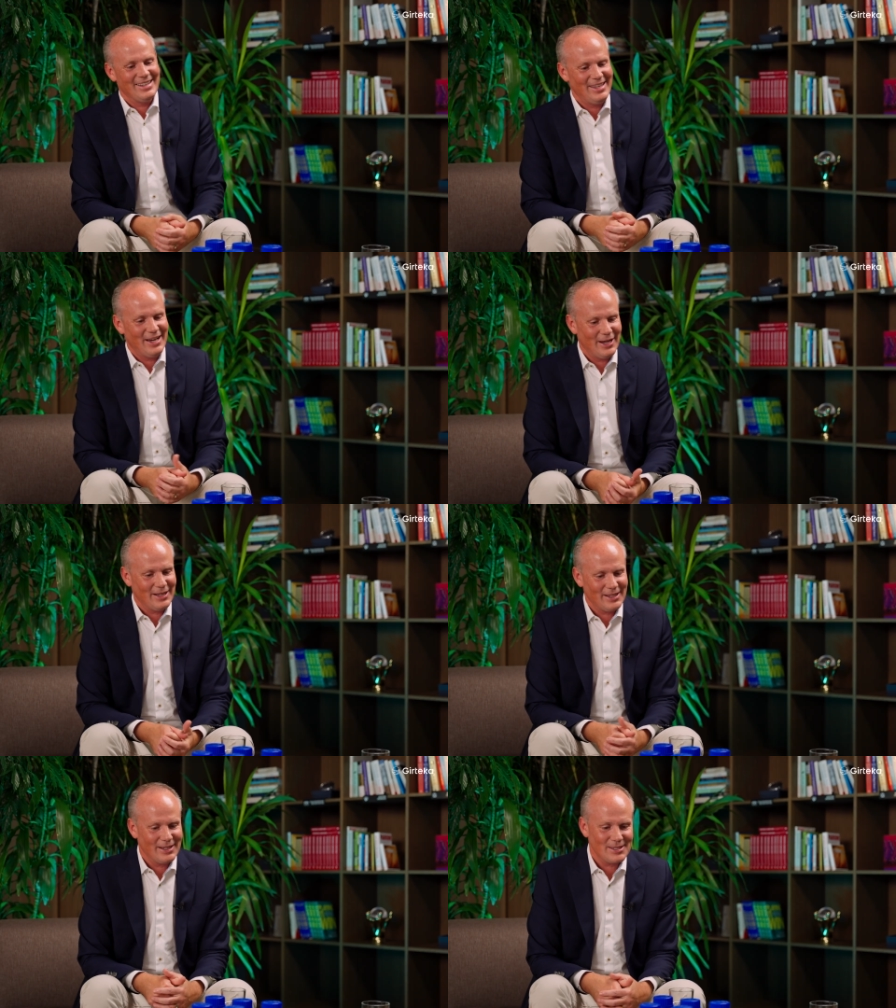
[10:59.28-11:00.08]
Yeah,
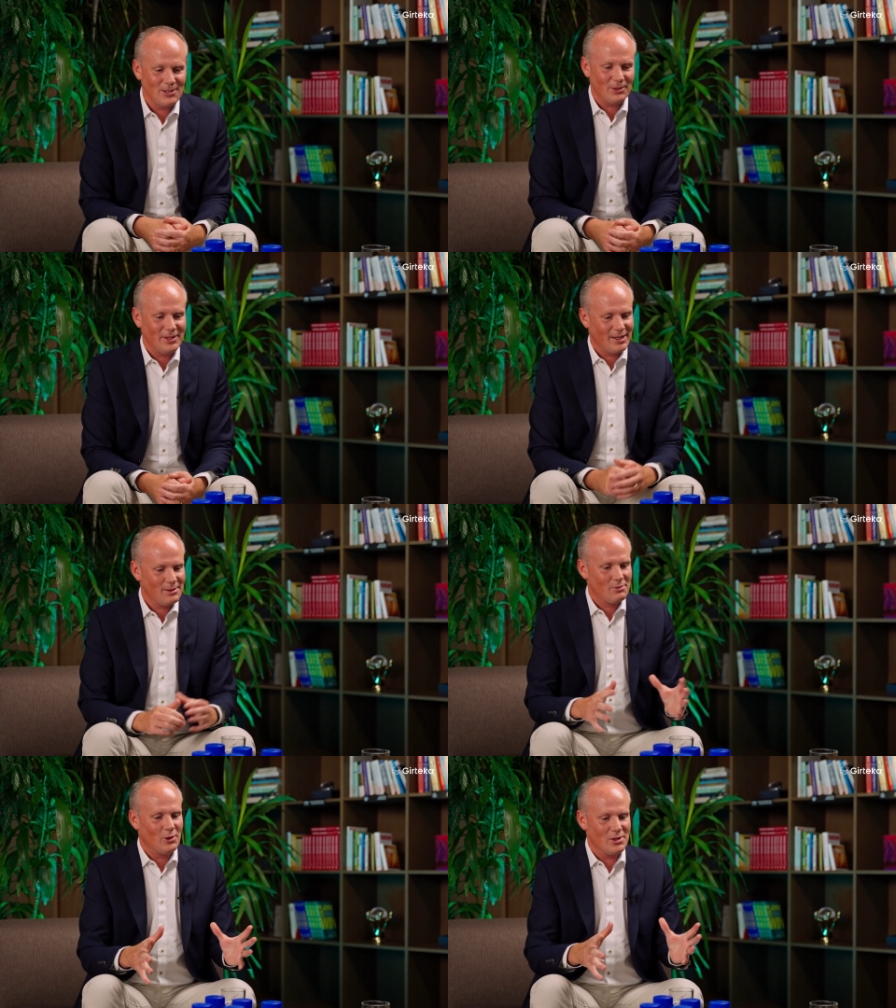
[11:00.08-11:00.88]
it, it's not
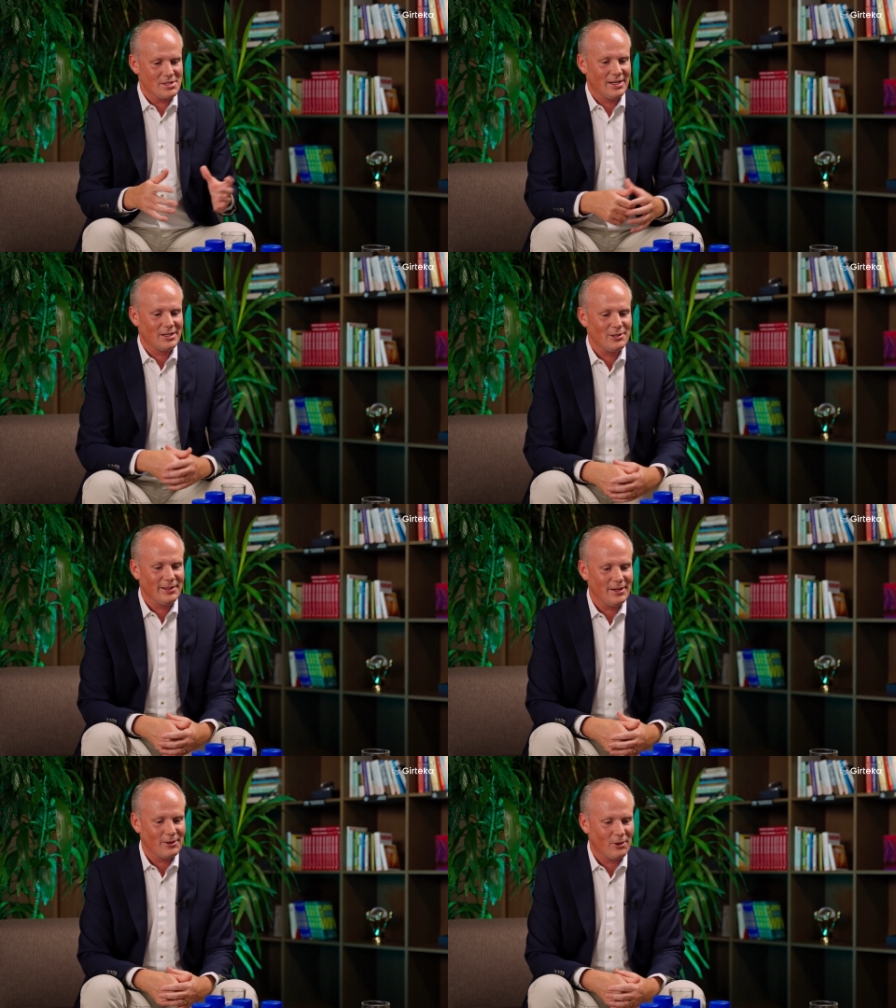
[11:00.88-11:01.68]
that advanced
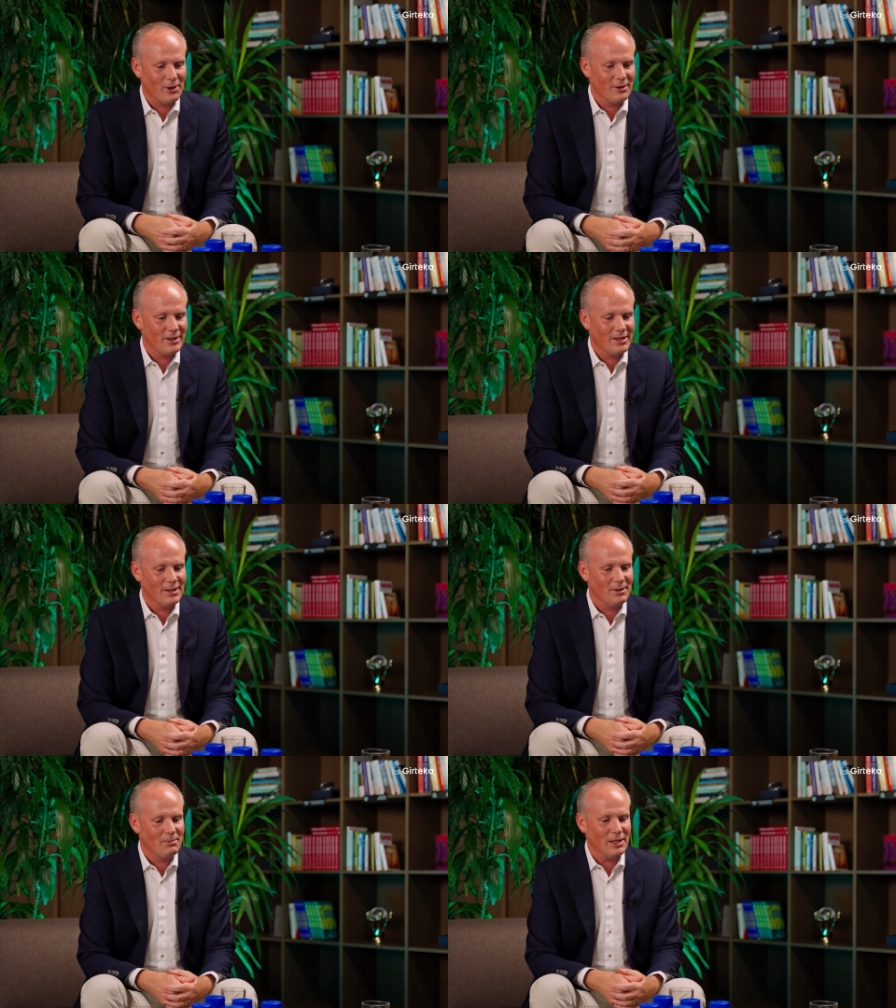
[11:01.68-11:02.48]
actually. There are
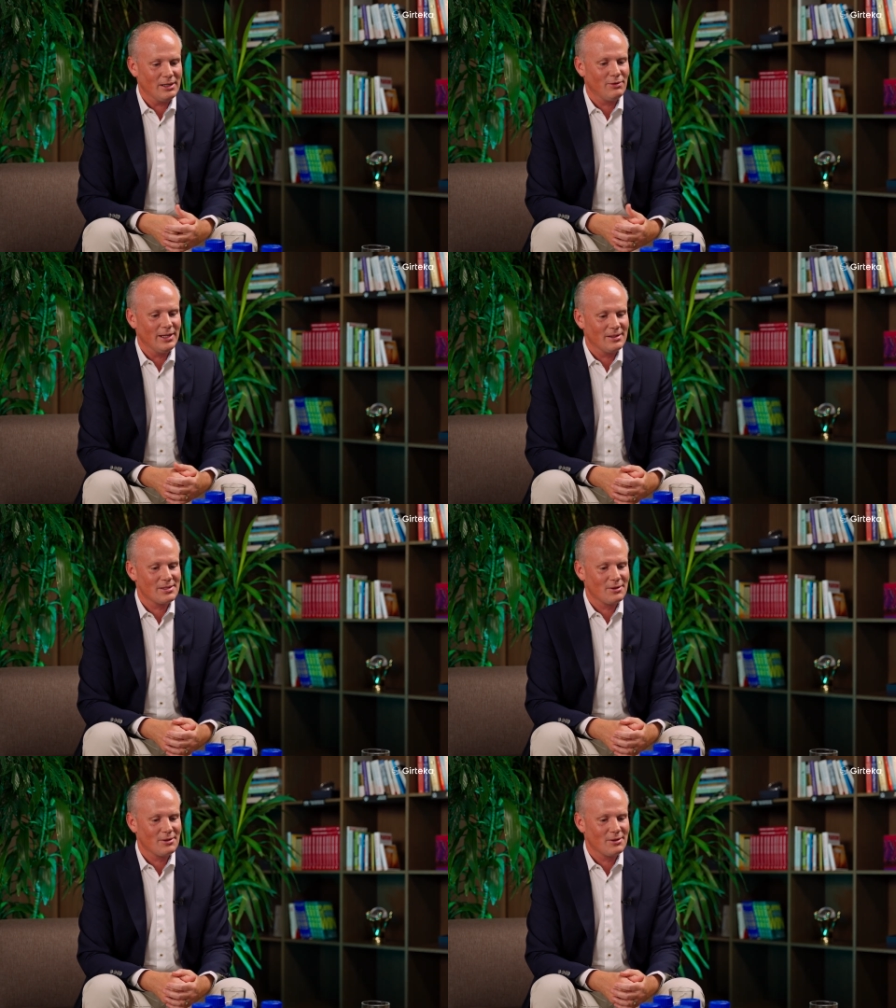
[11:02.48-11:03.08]
uh, big fleets